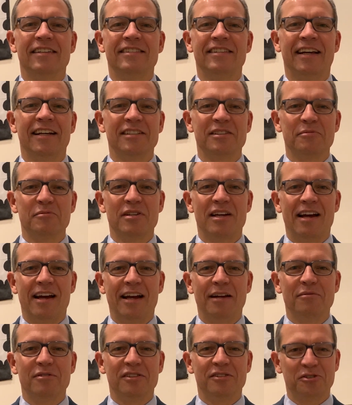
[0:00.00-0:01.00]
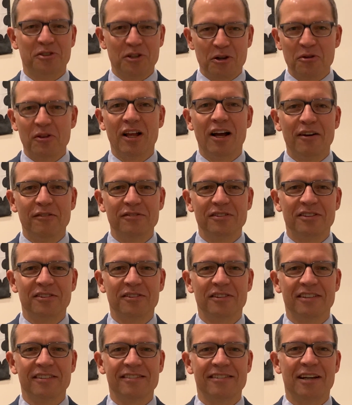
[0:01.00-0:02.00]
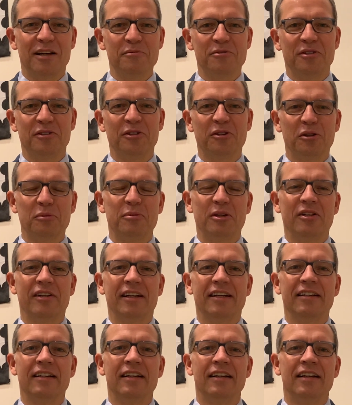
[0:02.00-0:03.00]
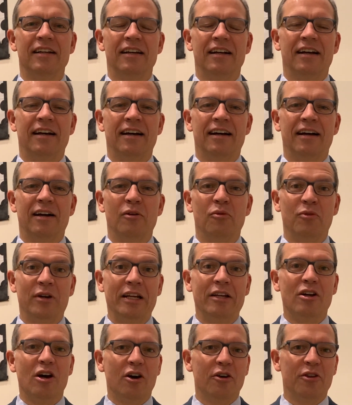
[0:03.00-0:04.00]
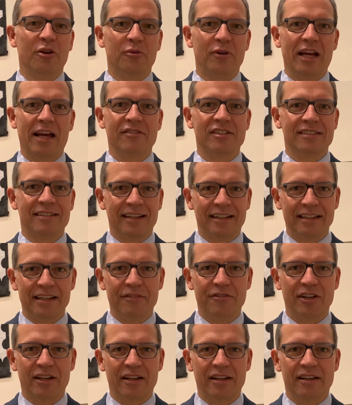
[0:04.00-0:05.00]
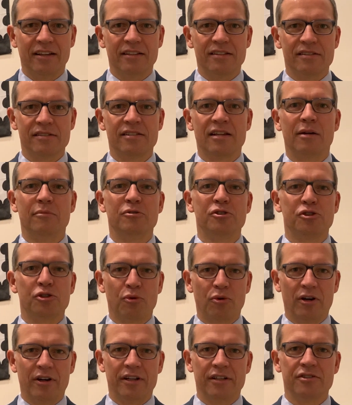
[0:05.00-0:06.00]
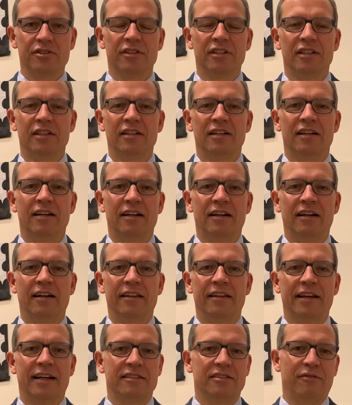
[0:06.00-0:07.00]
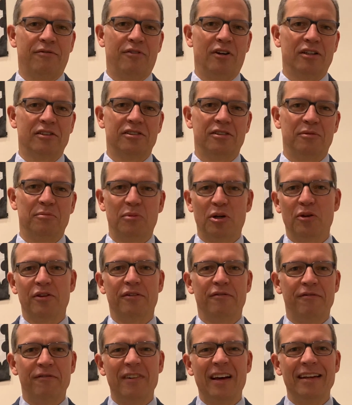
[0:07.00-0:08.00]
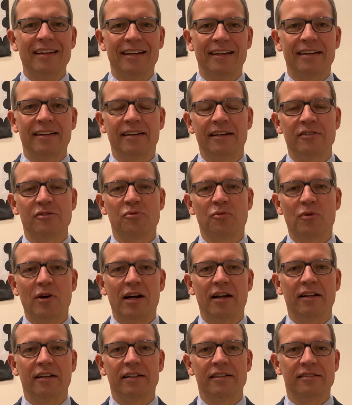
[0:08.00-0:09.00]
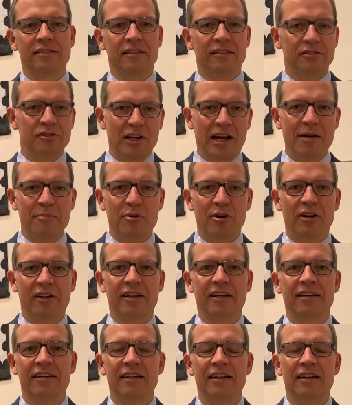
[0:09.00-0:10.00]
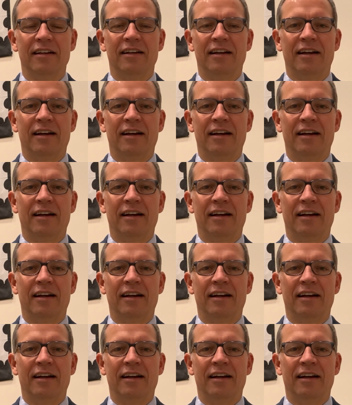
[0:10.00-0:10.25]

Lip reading: Take some time to show love to the subs in your building. We know that we have a significant sub shortage. That's a function both of funding as well as the job market.